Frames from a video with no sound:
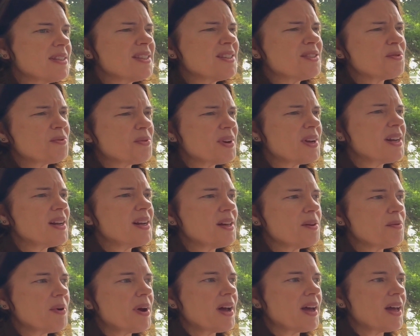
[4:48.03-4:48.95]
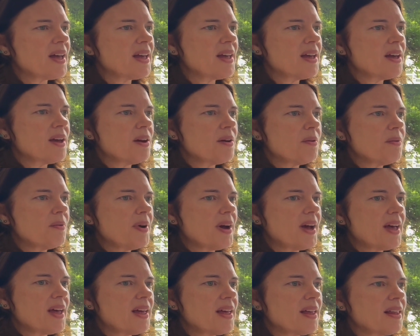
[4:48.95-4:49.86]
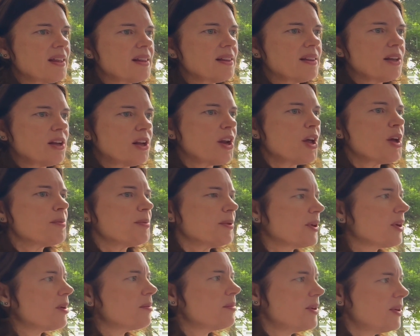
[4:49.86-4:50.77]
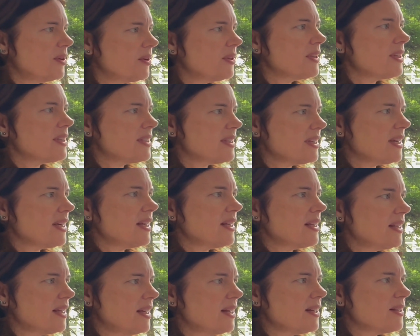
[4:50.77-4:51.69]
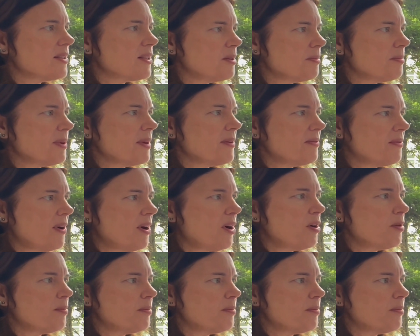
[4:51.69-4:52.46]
is really where, where the global community needs to be far